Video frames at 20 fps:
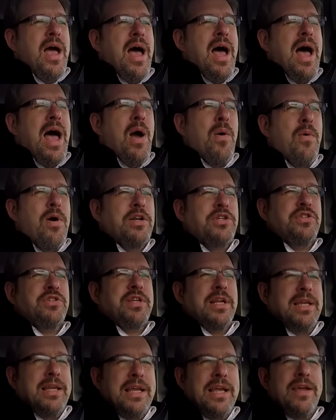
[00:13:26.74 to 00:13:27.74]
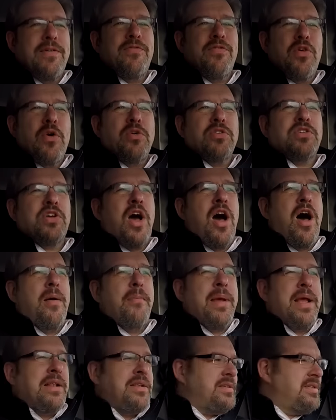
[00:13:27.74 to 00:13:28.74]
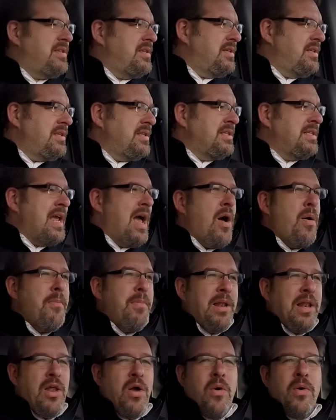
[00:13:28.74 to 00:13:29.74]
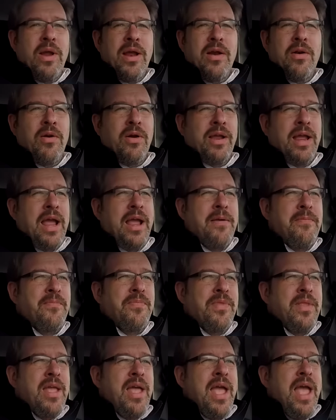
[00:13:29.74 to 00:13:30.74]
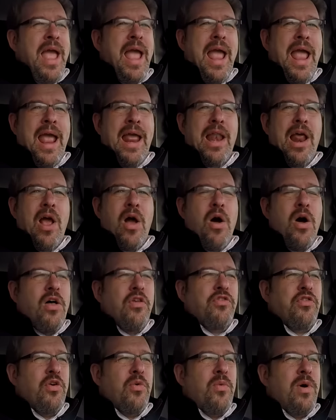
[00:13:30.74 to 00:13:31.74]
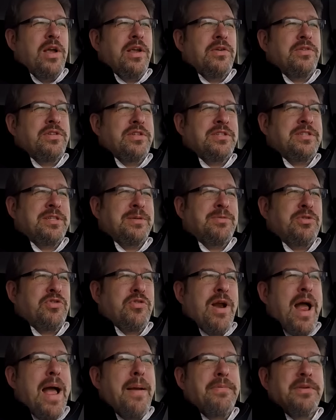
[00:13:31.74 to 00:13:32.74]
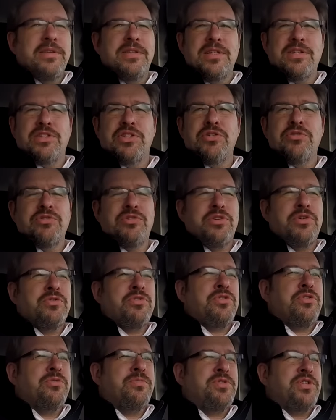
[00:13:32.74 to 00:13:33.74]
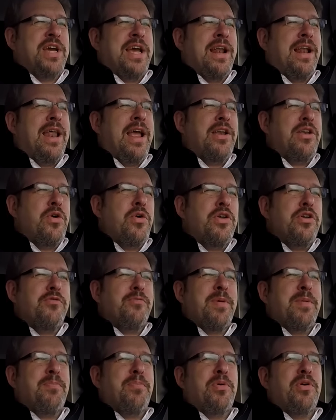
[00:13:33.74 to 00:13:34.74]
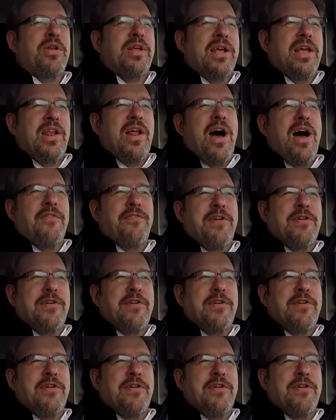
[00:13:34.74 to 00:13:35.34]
I want you to leave those comments down below here, okay? And I also want you to subscribe to this YouTube channel. I know you've been putting it off.